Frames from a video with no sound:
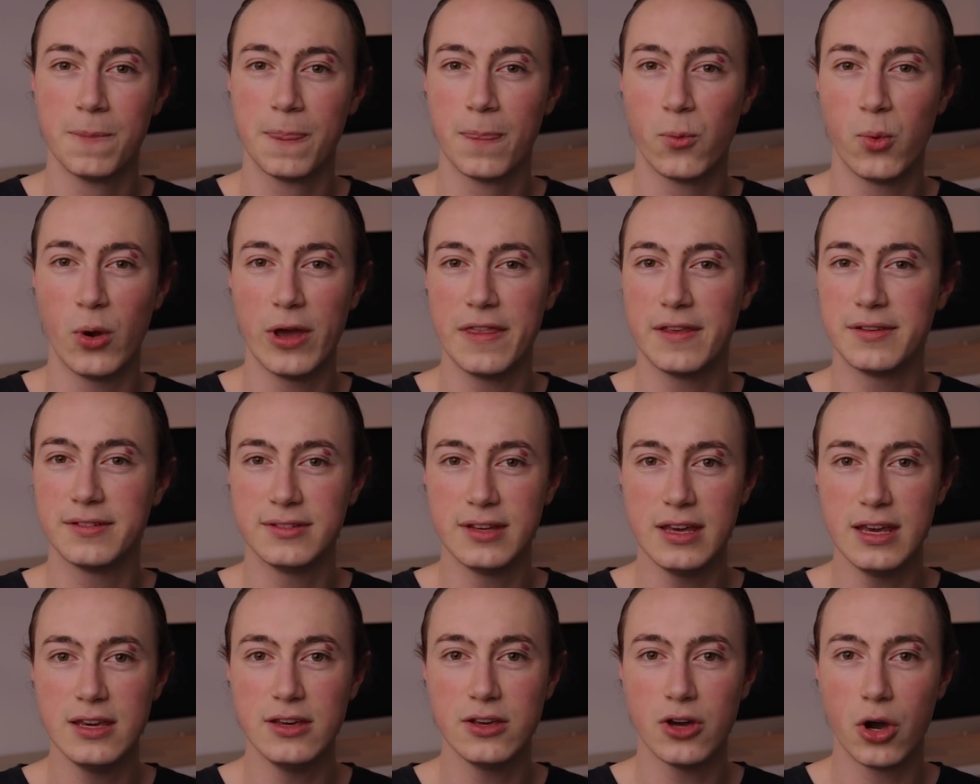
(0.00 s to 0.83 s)
where the
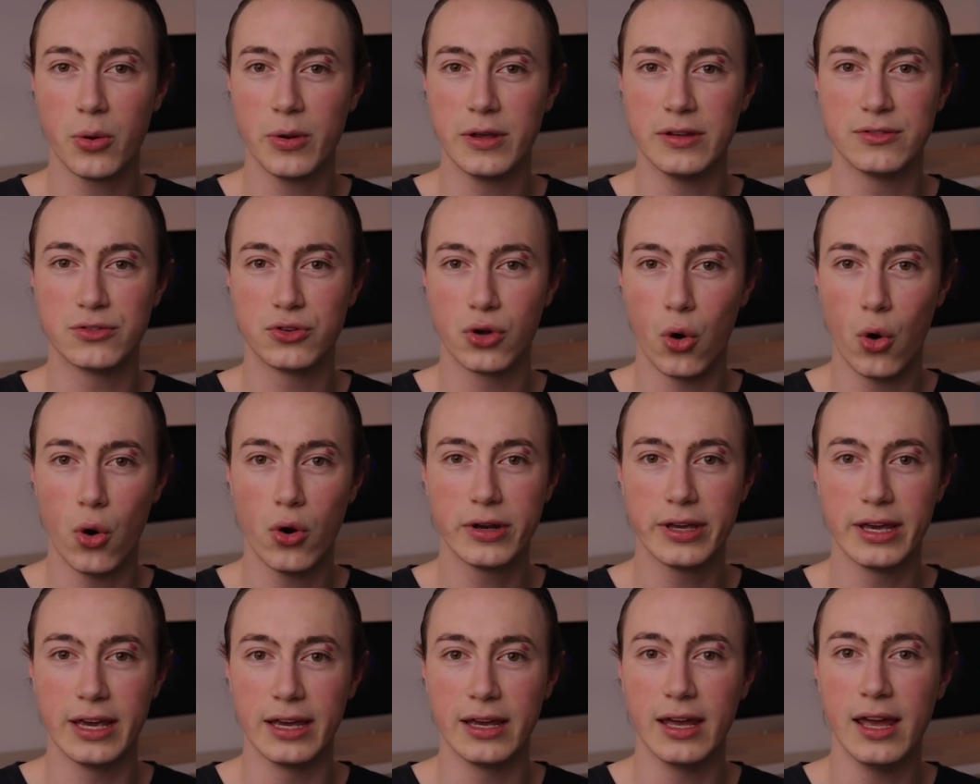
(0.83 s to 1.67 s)
CEO is
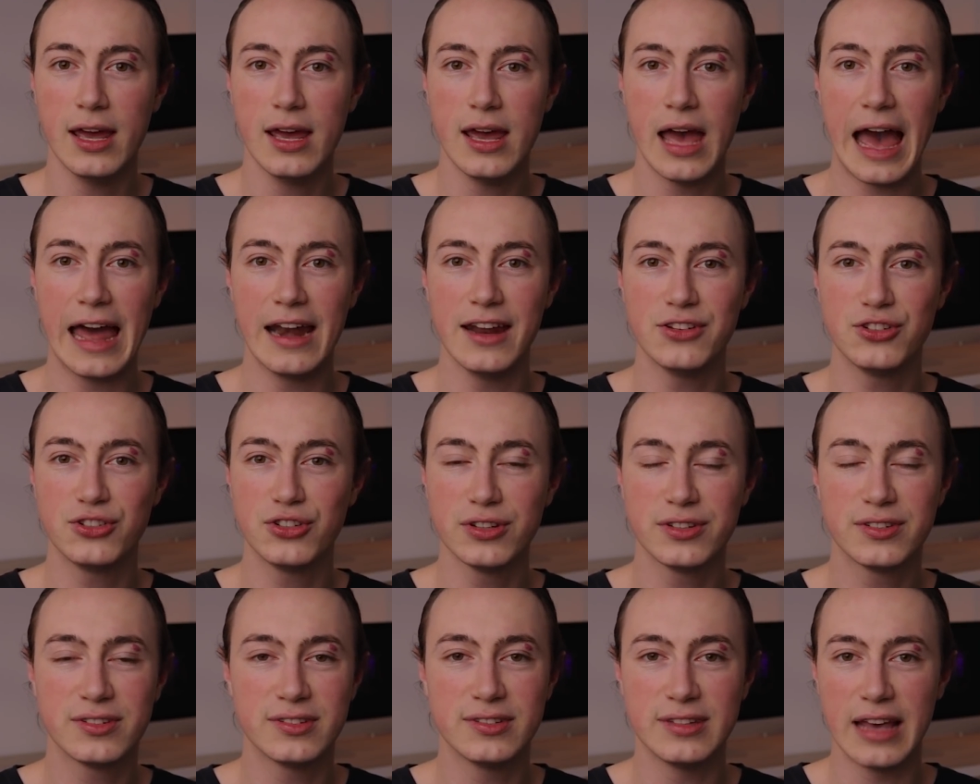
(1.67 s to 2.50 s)
talking and it
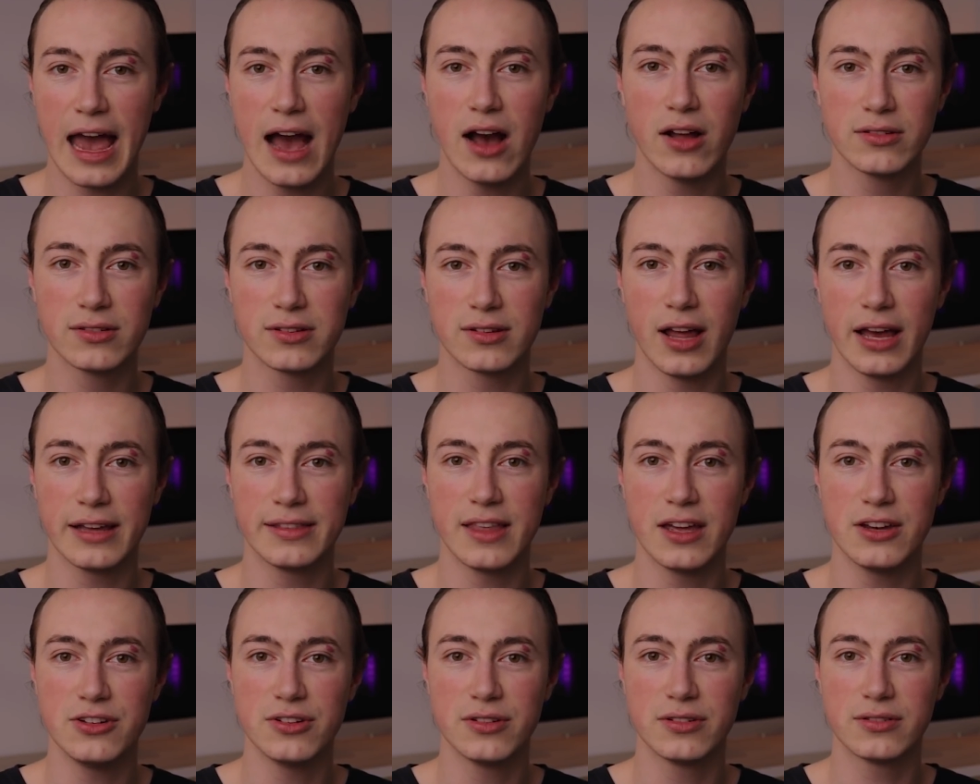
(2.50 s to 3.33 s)
just sounds like
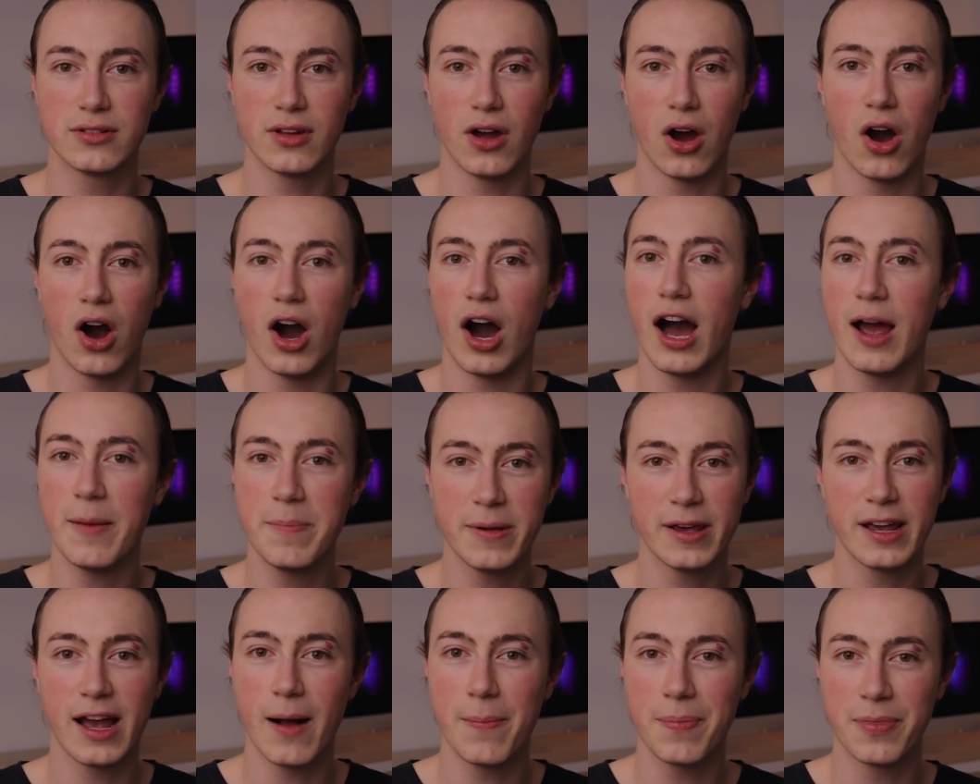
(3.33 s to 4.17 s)
they're just
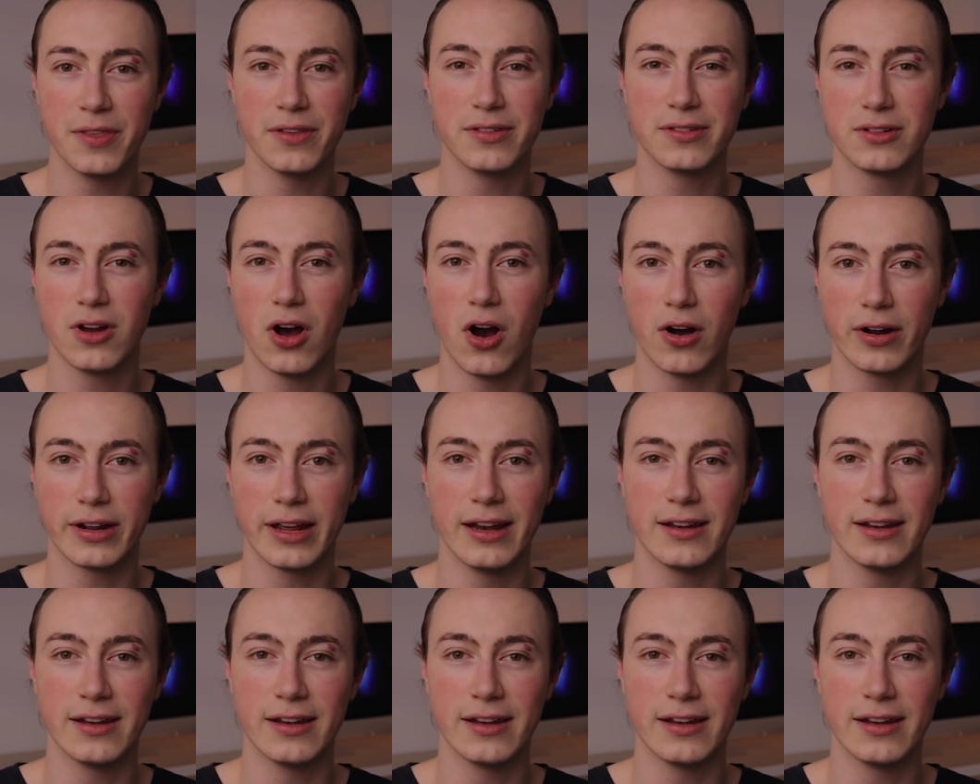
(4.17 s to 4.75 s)
hyping up the stock.